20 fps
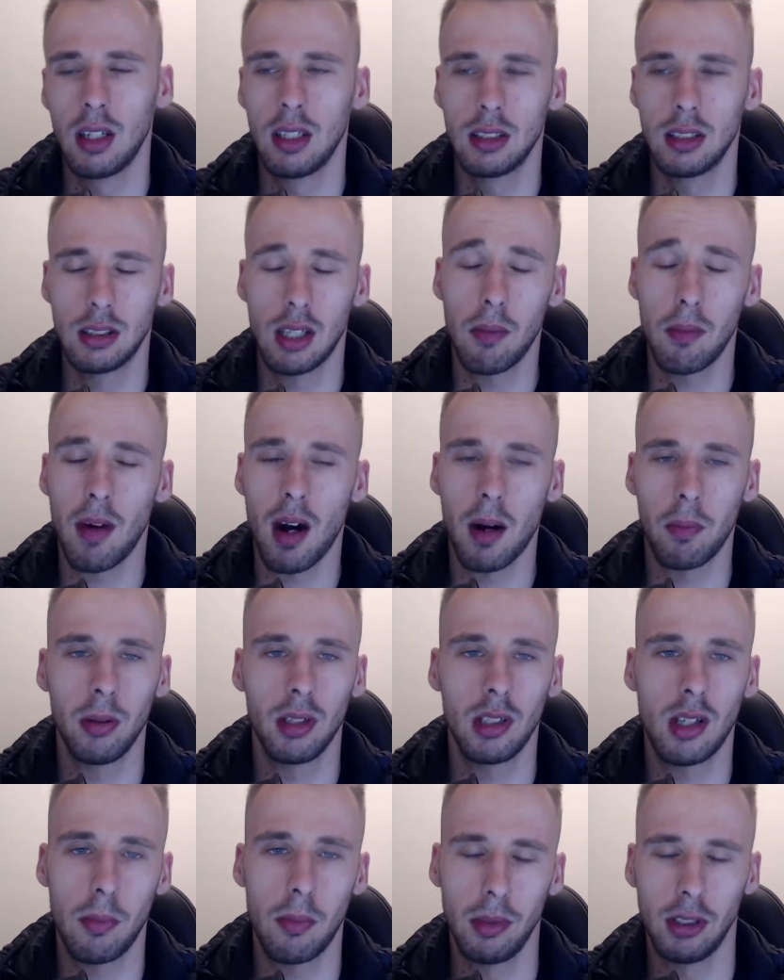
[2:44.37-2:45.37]
Some up and
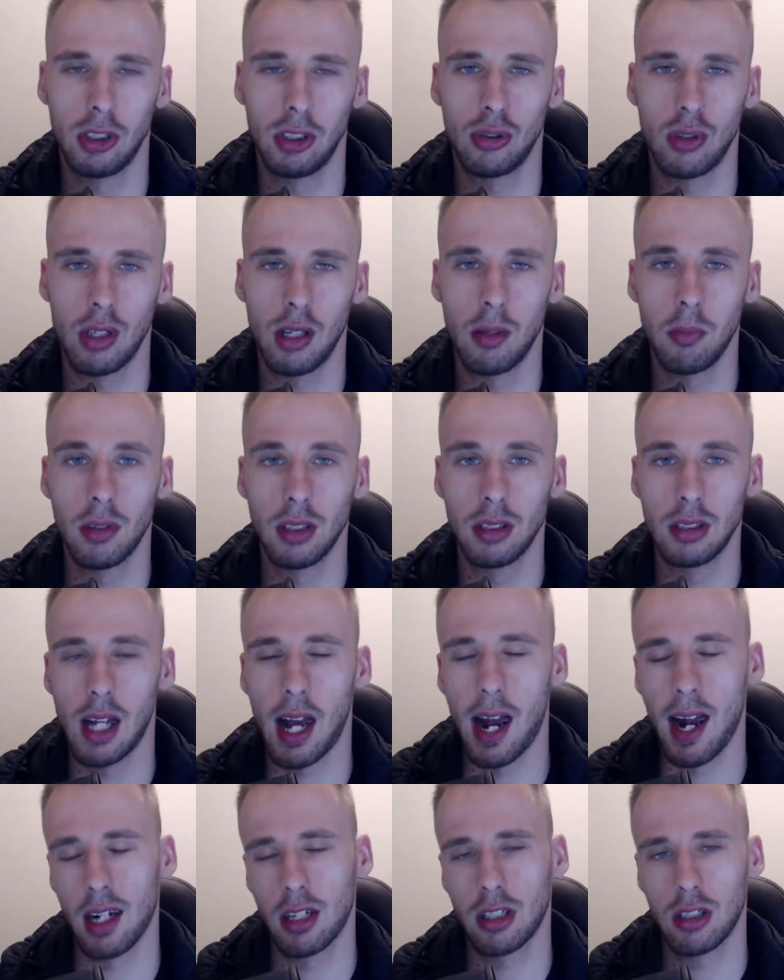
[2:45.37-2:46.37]
coming streamers
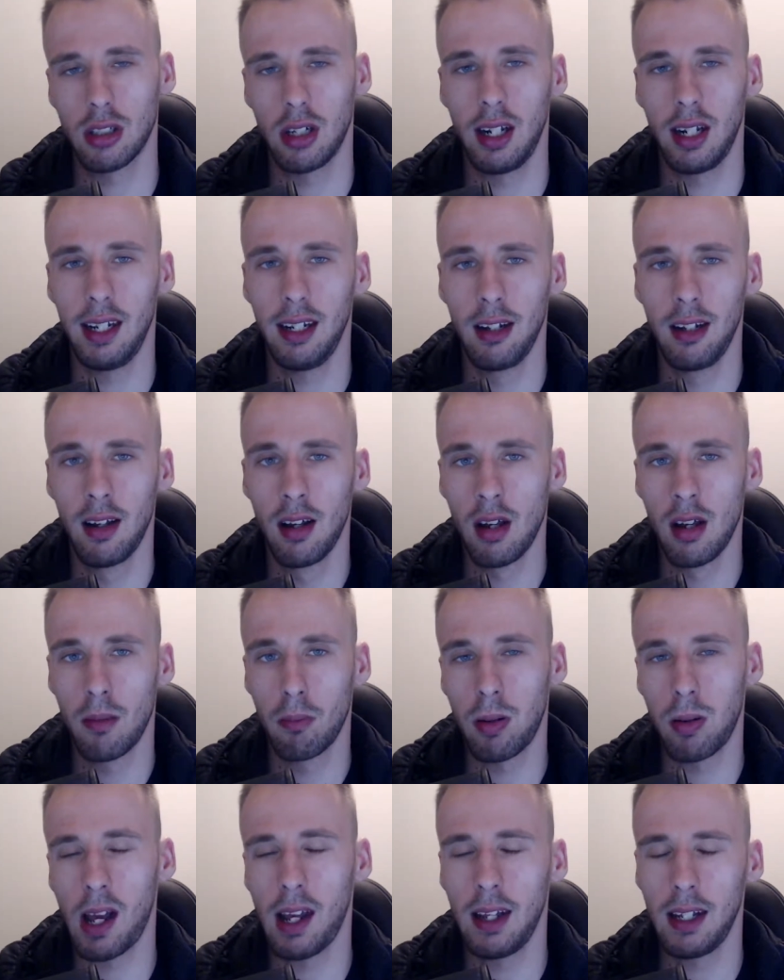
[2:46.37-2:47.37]
actually
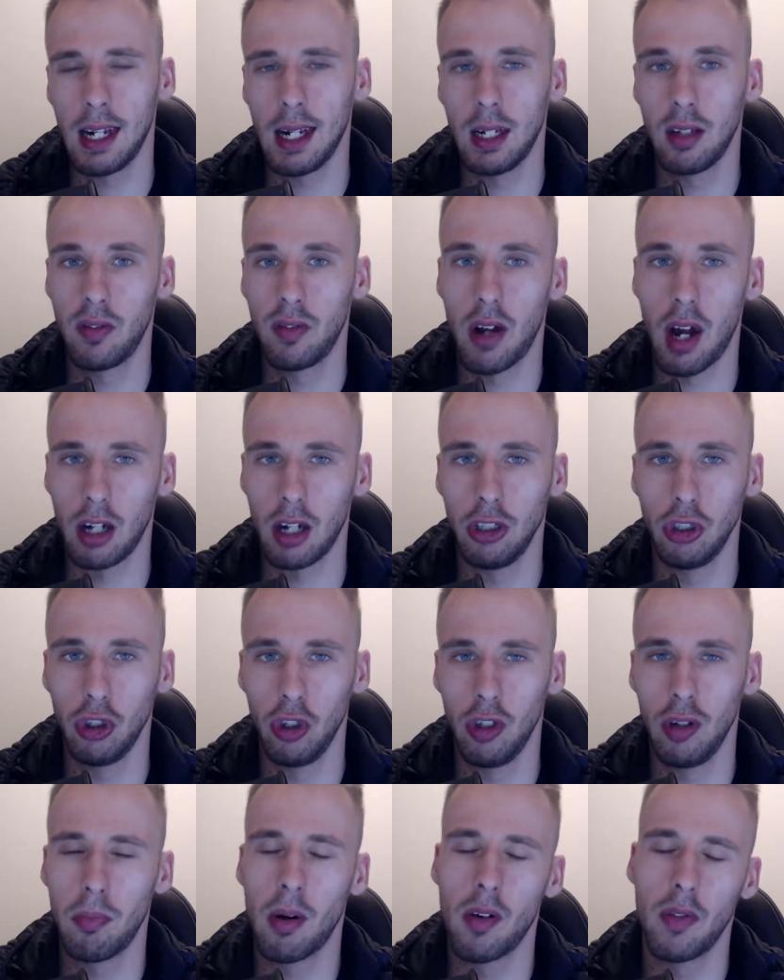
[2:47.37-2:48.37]
play games that are new,
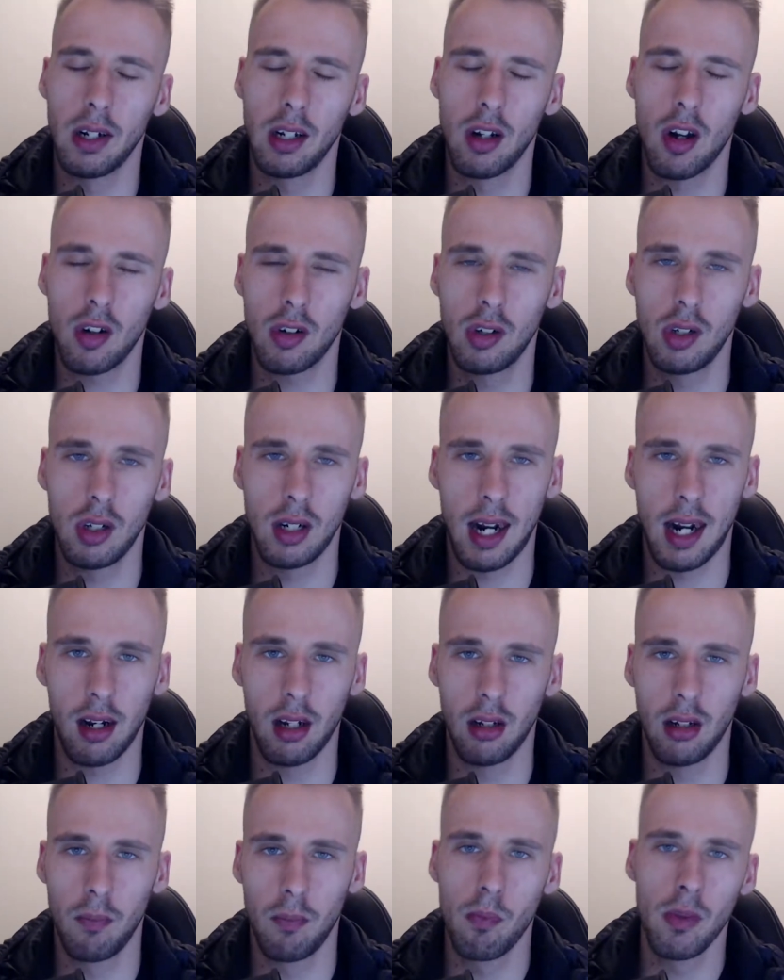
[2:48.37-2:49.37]
but they're not good at it,
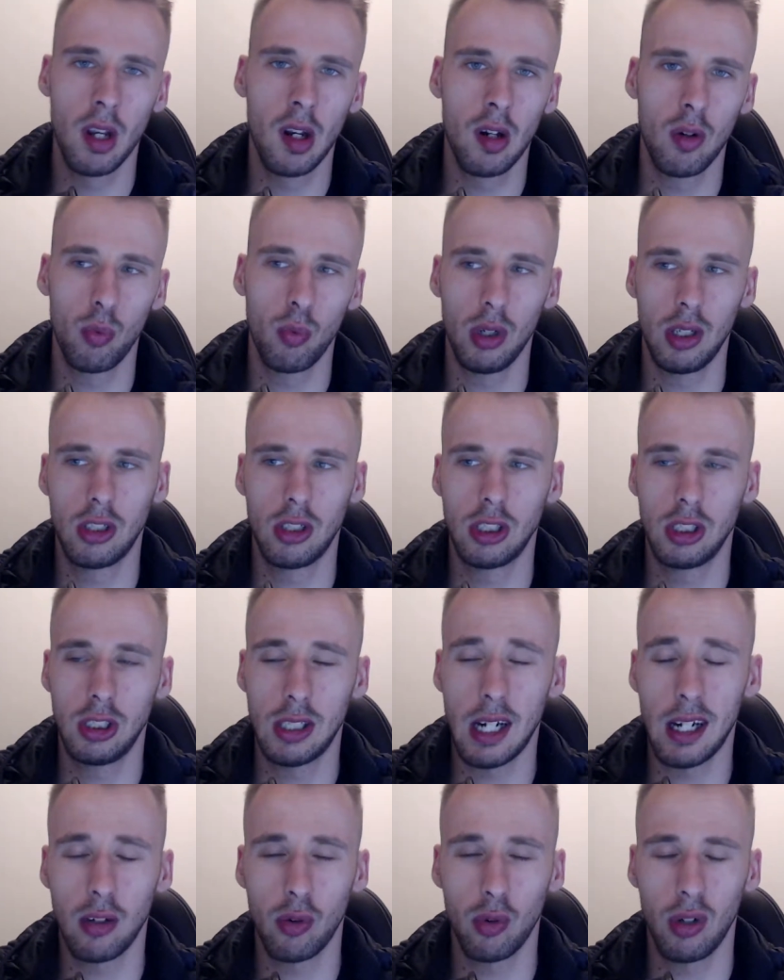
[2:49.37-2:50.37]
which
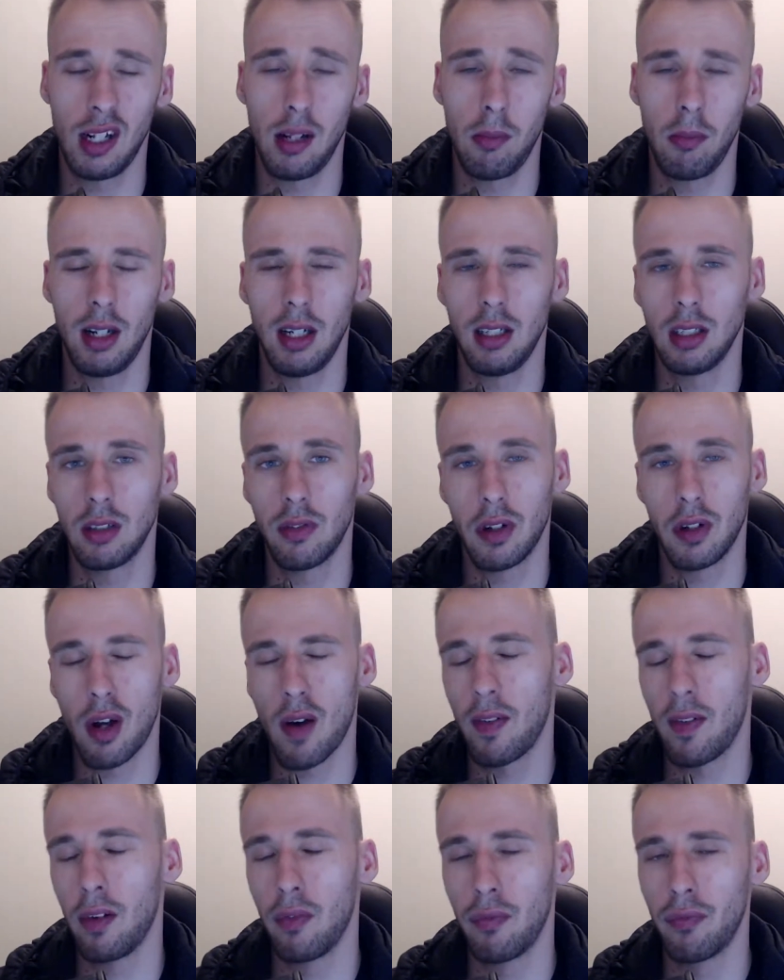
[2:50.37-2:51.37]
generally means they're not
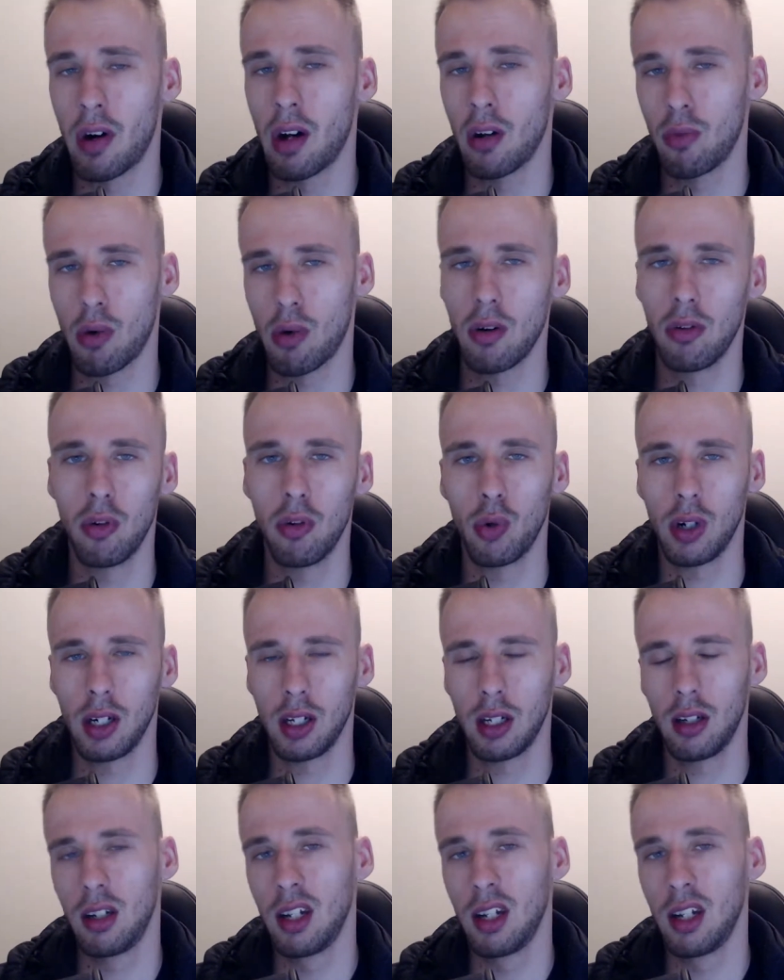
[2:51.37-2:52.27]
having fun while doing it.